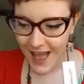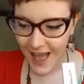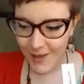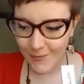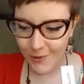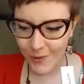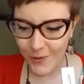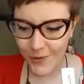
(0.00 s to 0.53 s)

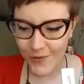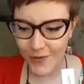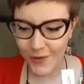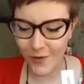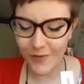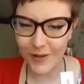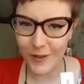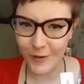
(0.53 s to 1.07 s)
because
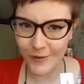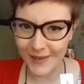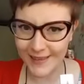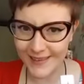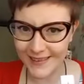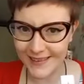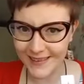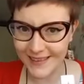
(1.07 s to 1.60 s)
of a
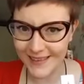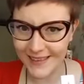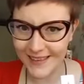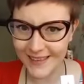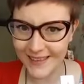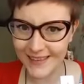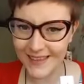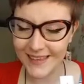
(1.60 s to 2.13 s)
longing
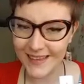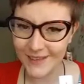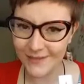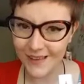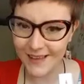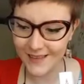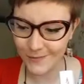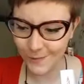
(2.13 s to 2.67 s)
to live
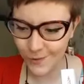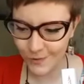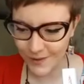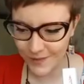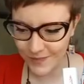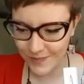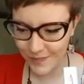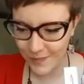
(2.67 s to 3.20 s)
as a
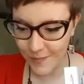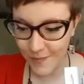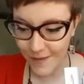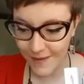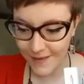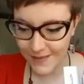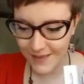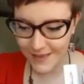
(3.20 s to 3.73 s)
woman,
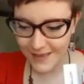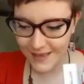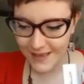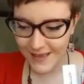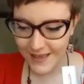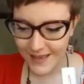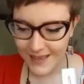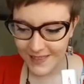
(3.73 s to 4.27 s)
but
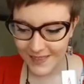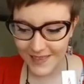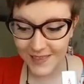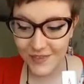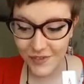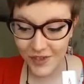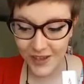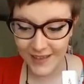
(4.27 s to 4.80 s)
this
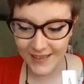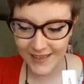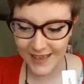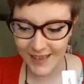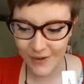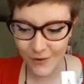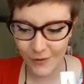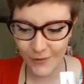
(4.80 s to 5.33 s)

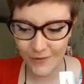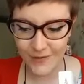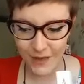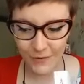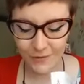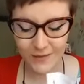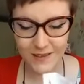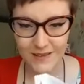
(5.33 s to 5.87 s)
journey of
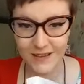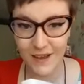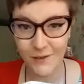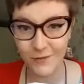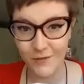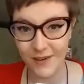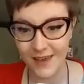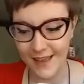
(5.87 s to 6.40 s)

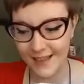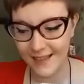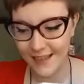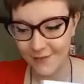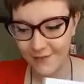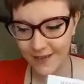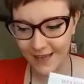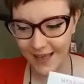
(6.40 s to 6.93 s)
self-discovery and
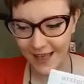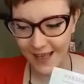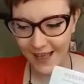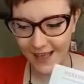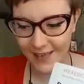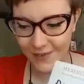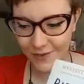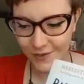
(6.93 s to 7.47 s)
living
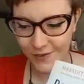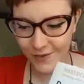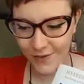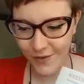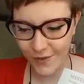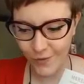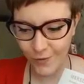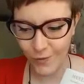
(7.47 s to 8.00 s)
as
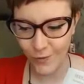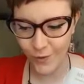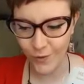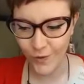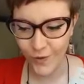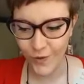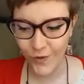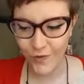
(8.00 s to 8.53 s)
your
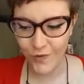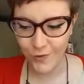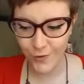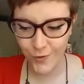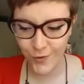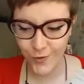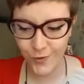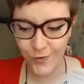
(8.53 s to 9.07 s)

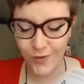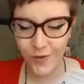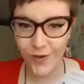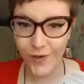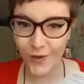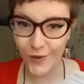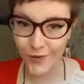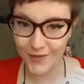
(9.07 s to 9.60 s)
true,
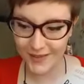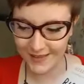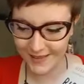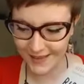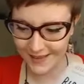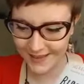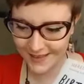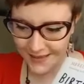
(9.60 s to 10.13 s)

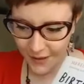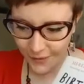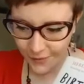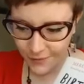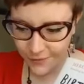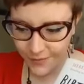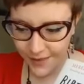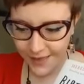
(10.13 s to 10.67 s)
authentic
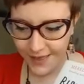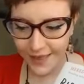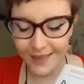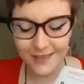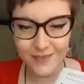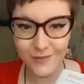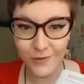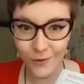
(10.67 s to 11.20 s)
self
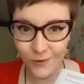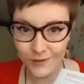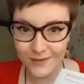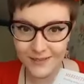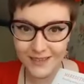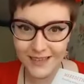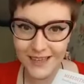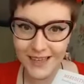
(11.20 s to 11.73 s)
is not
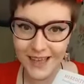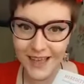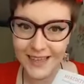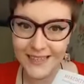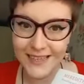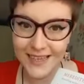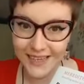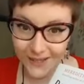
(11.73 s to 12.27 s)

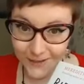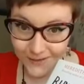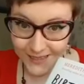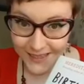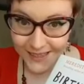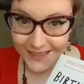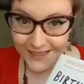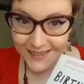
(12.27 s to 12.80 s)
an
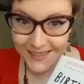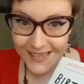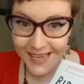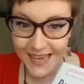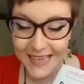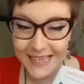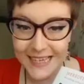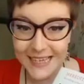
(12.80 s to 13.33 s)
illness.
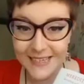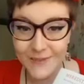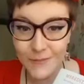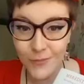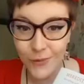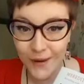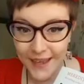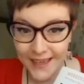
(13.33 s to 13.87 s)
It is
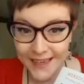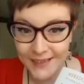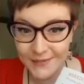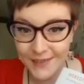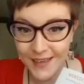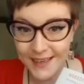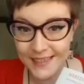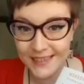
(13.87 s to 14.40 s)
brave,
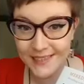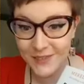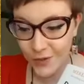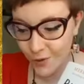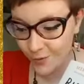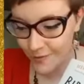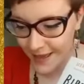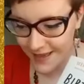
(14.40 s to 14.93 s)
it is
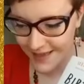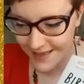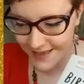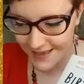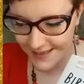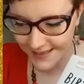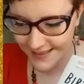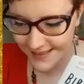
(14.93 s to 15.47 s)

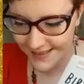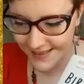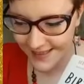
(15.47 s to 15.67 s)
courageous.